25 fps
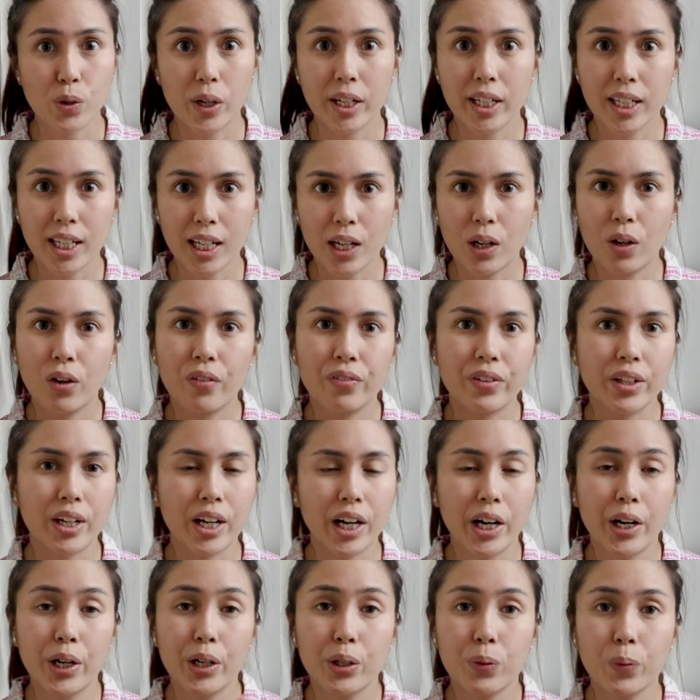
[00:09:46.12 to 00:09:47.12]
running out of the
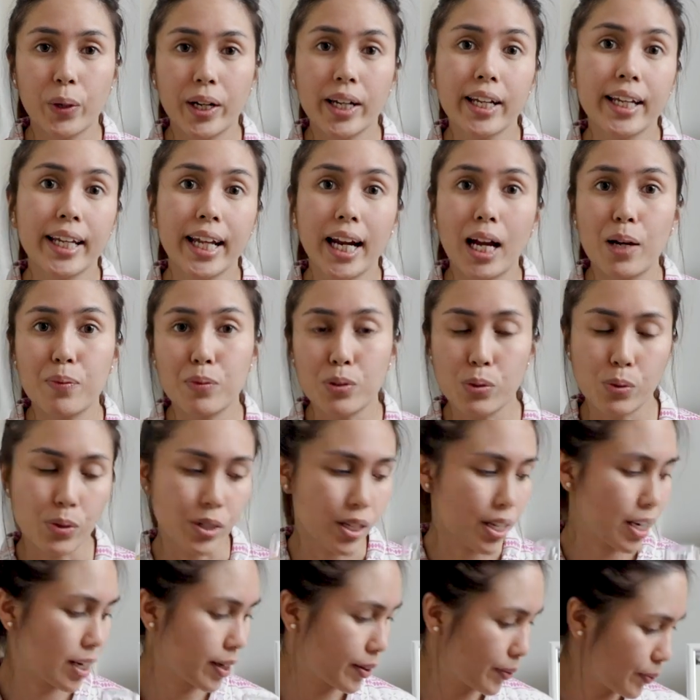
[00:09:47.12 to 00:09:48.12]
current one that I'm
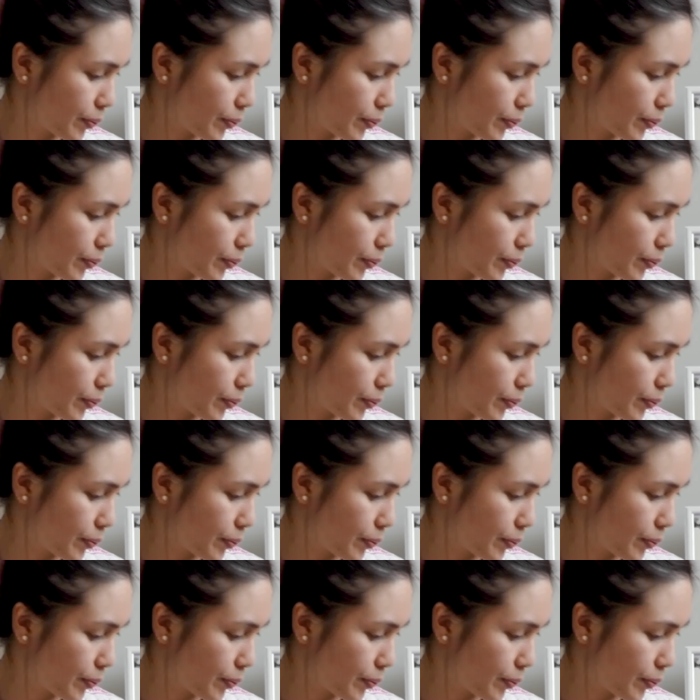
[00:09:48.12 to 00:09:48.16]
using